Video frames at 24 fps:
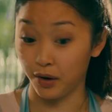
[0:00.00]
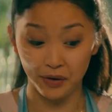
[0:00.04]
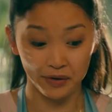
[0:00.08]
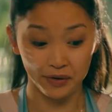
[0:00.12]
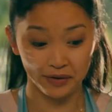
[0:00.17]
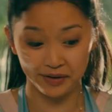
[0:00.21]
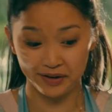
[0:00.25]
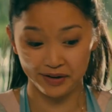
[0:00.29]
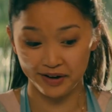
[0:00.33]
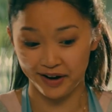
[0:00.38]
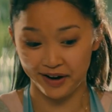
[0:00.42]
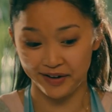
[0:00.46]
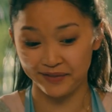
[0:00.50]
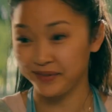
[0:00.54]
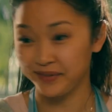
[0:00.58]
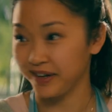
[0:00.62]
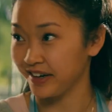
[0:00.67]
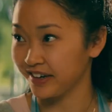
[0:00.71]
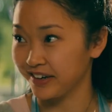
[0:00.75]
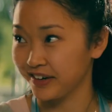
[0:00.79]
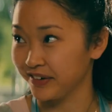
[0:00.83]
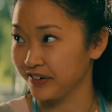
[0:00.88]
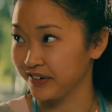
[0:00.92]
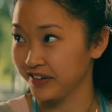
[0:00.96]
wasn't a
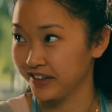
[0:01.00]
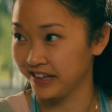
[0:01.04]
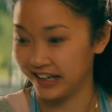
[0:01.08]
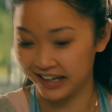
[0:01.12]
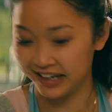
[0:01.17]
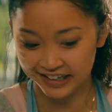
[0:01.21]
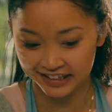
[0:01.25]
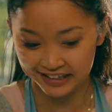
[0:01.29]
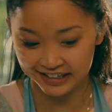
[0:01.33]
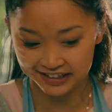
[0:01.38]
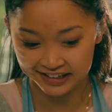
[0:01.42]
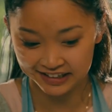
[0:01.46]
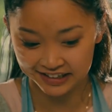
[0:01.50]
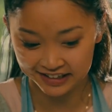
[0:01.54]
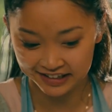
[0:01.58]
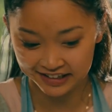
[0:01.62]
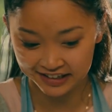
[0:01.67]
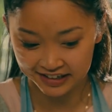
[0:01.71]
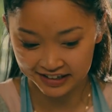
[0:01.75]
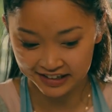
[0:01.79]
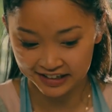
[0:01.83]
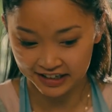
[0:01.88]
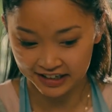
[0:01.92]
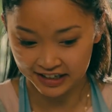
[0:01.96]
soft little
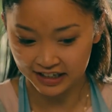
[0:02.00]
marshmallow.